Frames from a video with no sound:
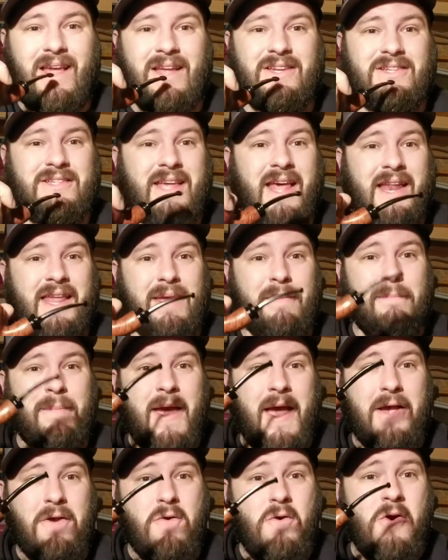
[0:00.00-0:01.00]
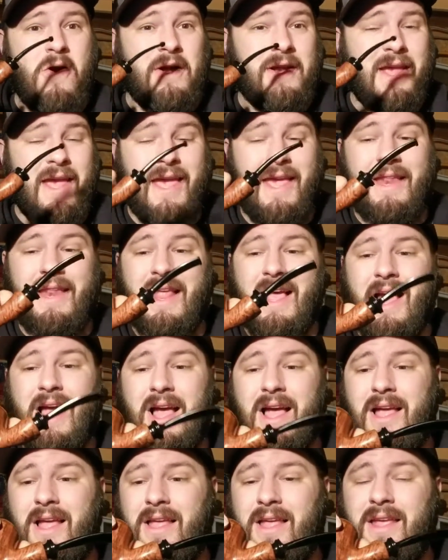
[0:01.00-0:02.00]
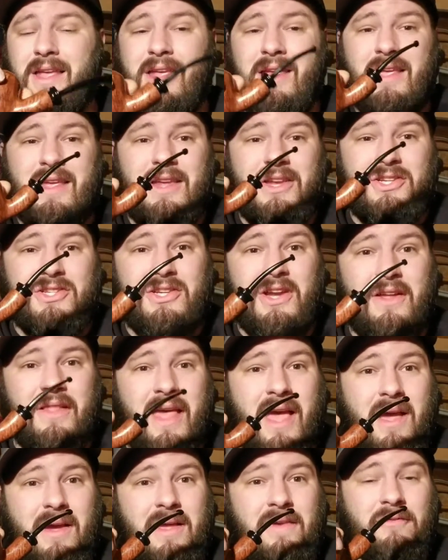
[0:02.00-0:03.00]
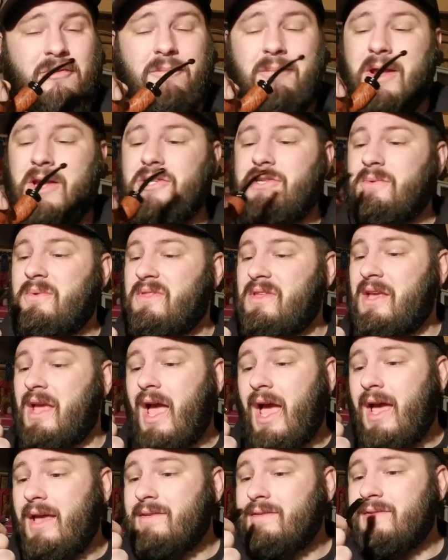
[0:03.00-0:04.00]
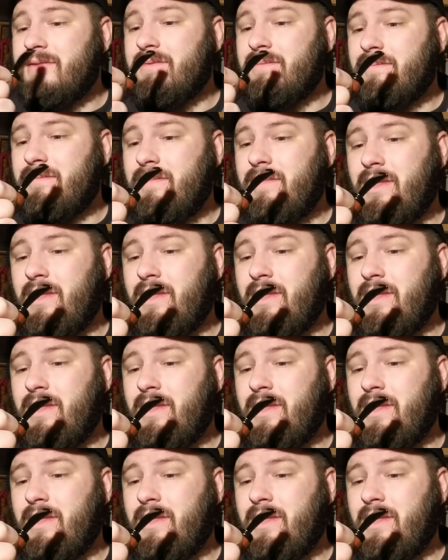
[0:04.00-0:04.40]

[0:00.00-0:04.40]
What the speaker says: just had to get back on and share that information with you guys.